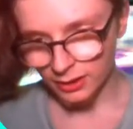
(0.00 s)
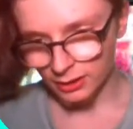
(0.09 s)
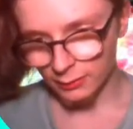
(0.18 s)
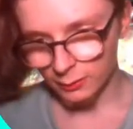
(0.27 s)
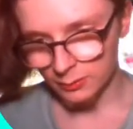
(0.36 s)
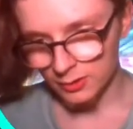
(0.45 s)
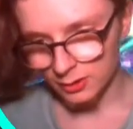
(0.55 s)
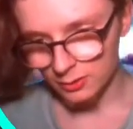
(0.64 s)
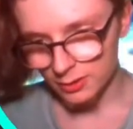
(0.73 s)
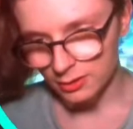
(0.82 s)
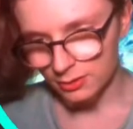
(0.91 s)
Everyone's
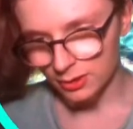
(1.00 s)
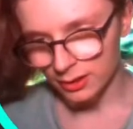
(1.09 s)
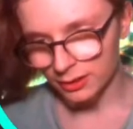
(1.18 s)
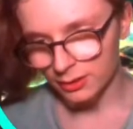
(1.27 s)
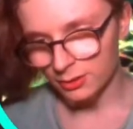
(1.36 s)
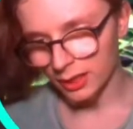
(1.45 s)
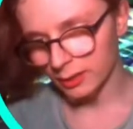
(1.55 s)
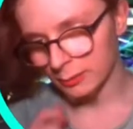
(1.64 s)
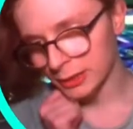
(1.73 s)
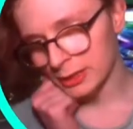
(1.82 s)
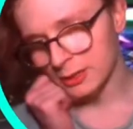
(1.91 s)
always trying to drag
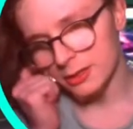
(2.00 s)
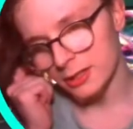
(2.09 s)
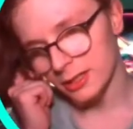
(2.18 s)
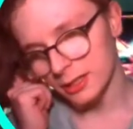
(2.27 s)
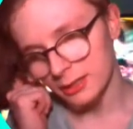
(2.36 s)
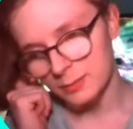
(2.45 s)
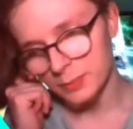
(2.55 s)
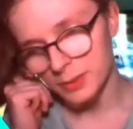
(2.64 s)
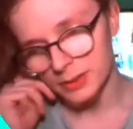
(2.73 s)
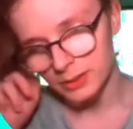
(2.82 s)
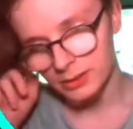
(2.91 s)
me into things, but